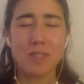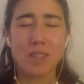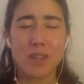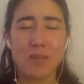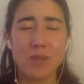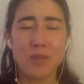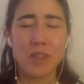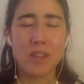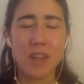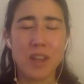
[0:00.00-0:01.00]
And when you
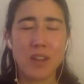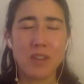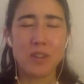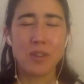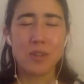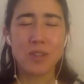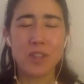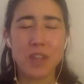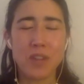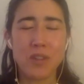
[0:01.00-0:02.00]
inhale, notice
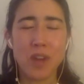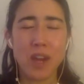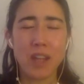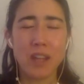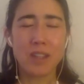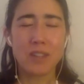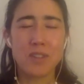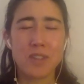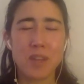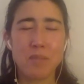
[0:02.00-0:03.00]
that your
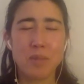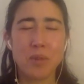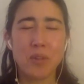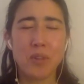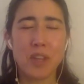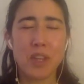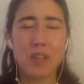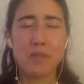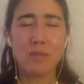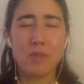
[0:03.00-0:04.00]
eyelids get pulled
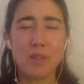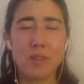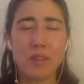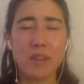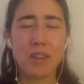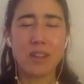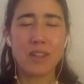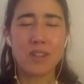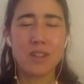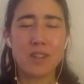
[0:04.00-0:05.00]
in with your
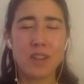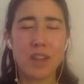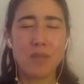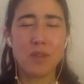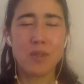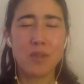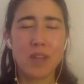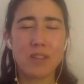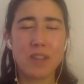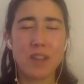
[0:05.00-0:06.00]
inhalation, and when you
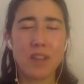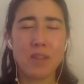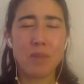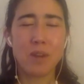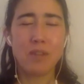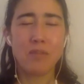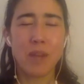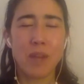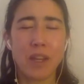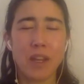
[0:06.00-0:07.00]
exhale, they puff
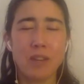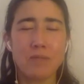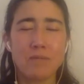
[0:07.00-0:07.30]
back out.